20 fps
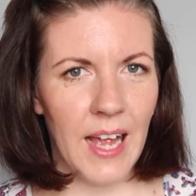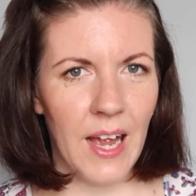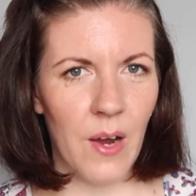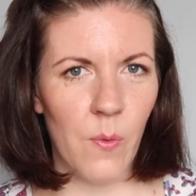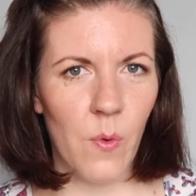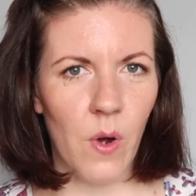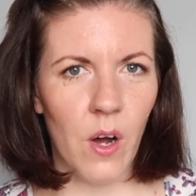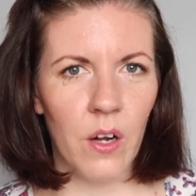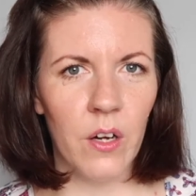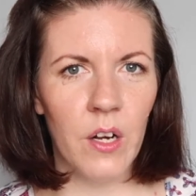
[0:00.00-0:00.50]

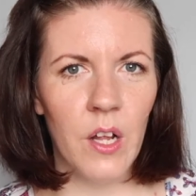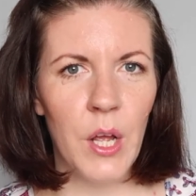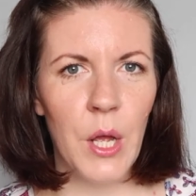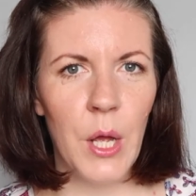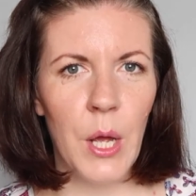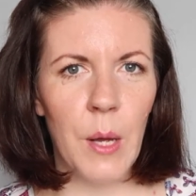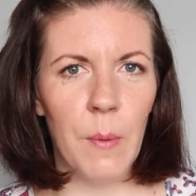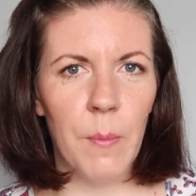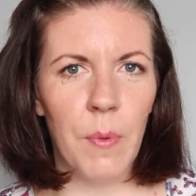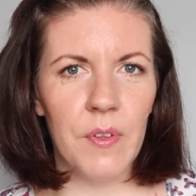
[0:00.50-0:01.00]
getting one,
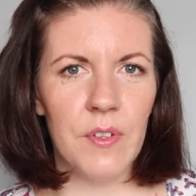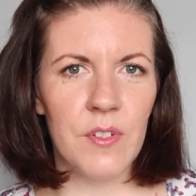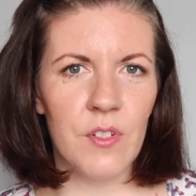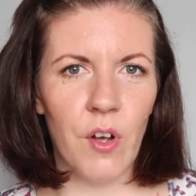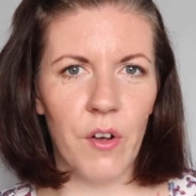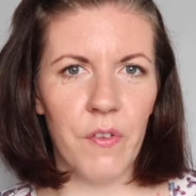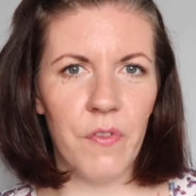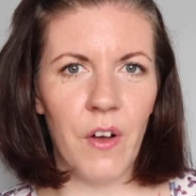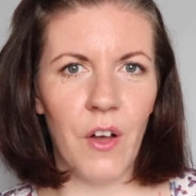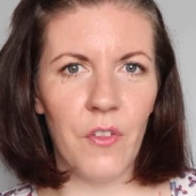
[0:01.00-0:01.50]
but
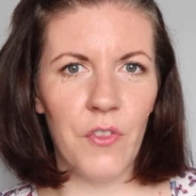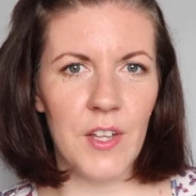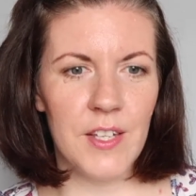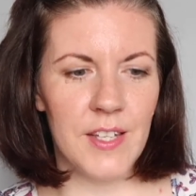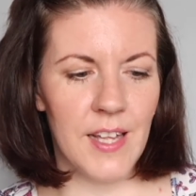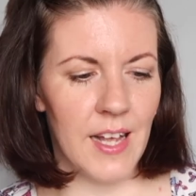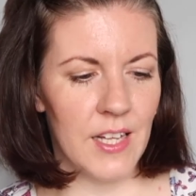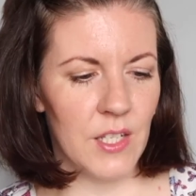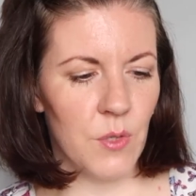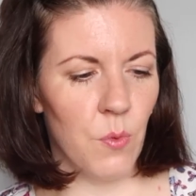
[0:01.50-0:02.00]
so far
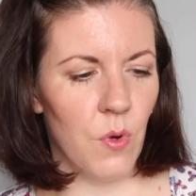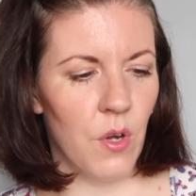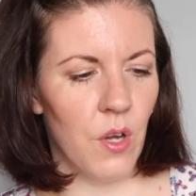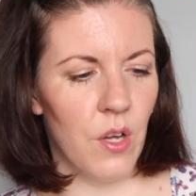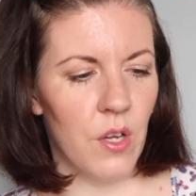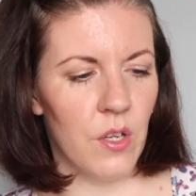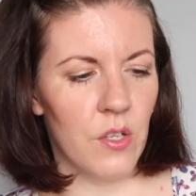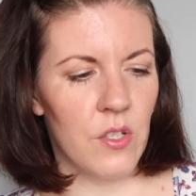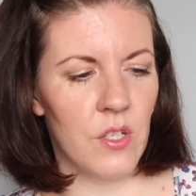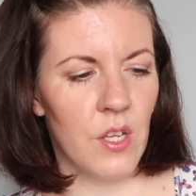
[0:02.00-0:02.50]
this has
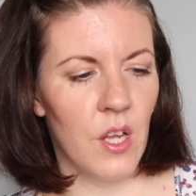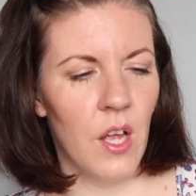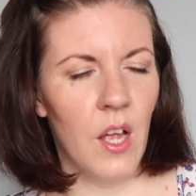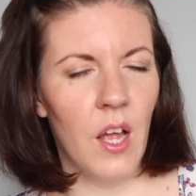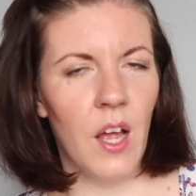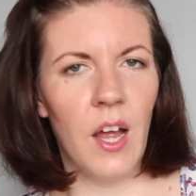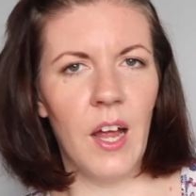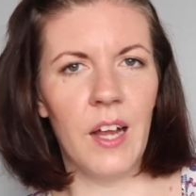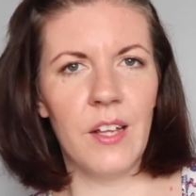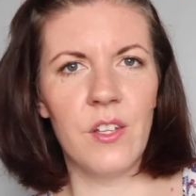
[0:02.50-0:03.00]
worked.
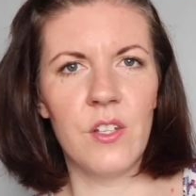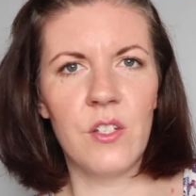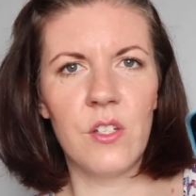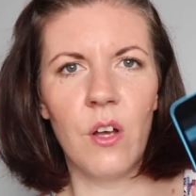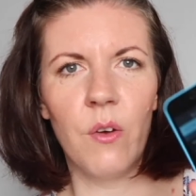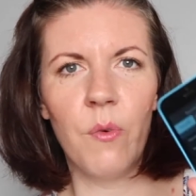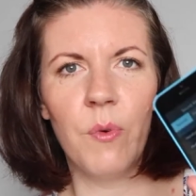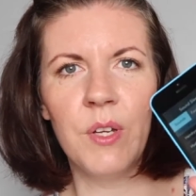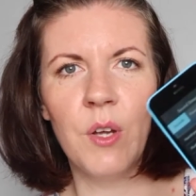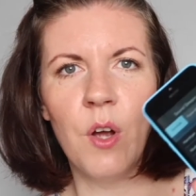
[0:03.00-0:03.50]
And
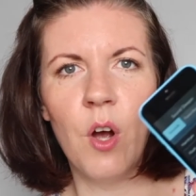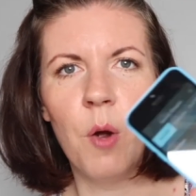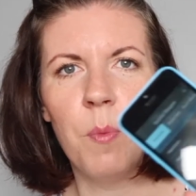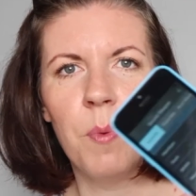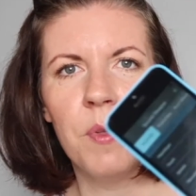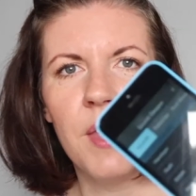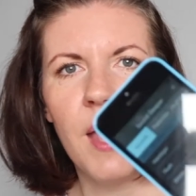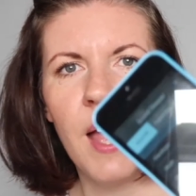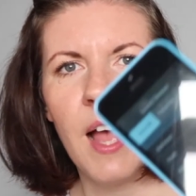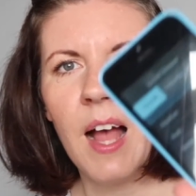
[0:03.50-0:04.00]
so when you
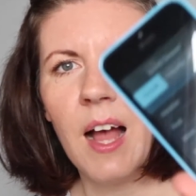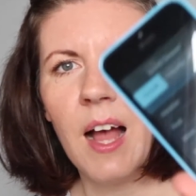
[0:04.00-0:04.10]
open the